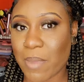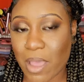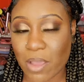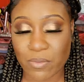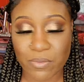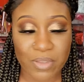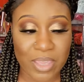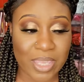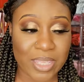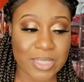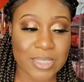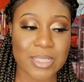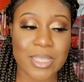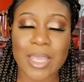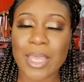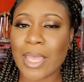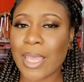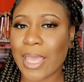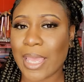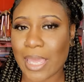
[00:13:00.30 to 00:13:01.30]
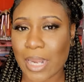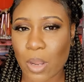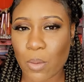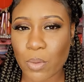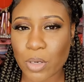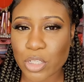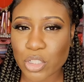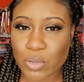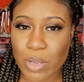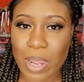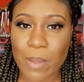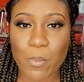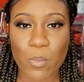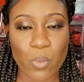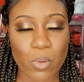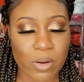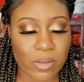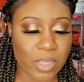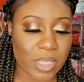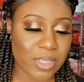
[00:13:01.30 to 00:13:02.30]
About Face and I want to try
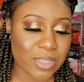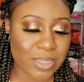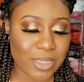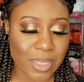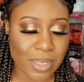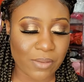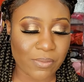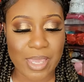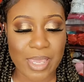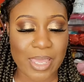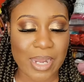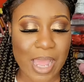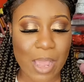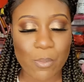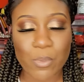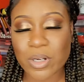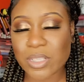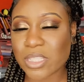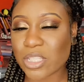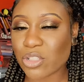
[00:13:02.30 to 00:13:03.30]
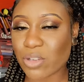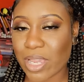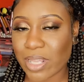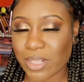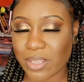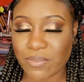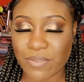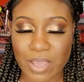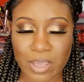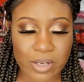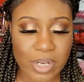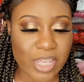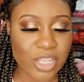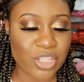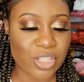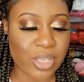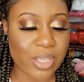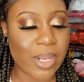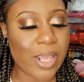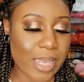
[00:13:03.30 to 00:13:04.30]
more of this stuff. And I wanted to try their
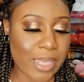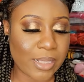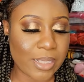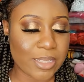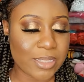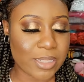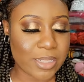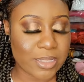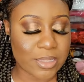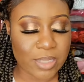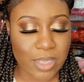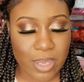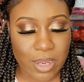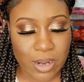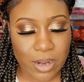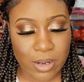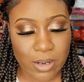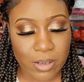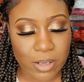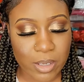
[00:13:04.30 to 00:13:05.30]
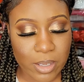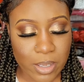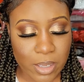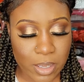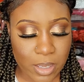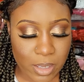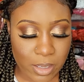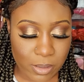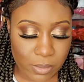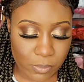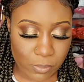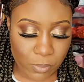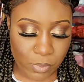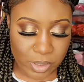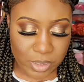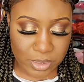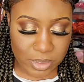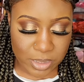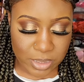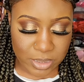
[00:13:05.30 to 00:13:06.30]
foundation. Yeah, this is their,
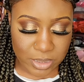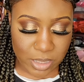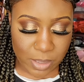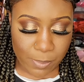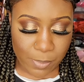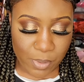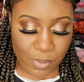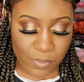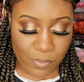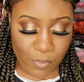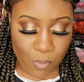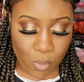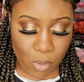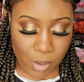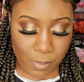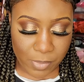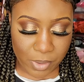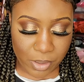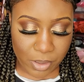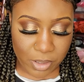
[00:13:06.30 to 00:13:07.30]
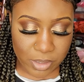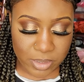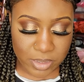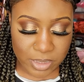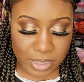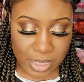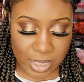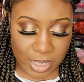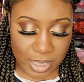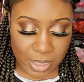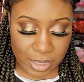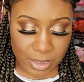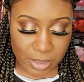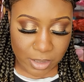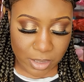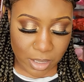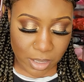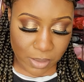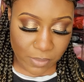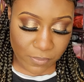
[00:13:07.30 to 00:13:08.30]
what is this? The Performer
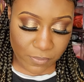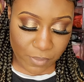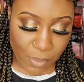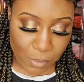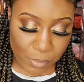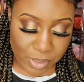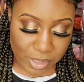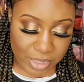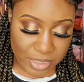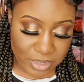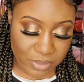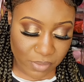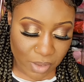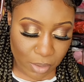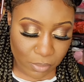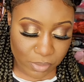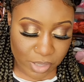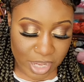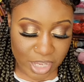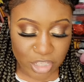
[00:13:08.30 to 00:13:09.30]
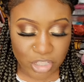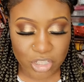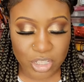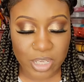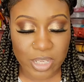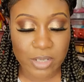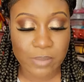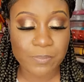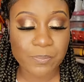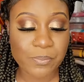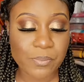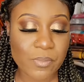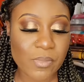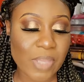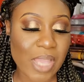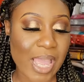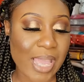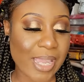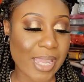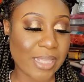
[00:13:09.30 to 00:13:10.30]
Skin Focus Foundation.
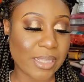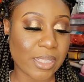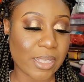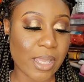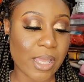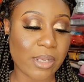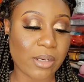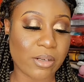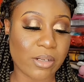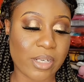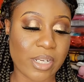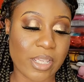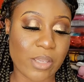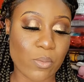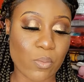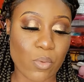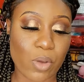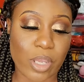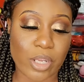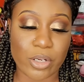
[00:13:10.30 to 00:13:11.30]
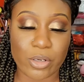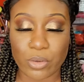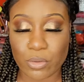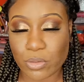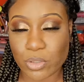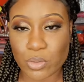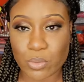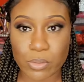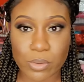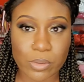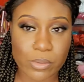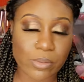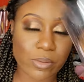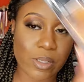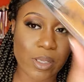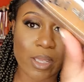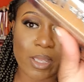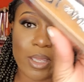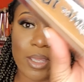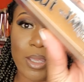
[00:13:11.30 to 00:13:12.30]
I got the color D1 Neutral.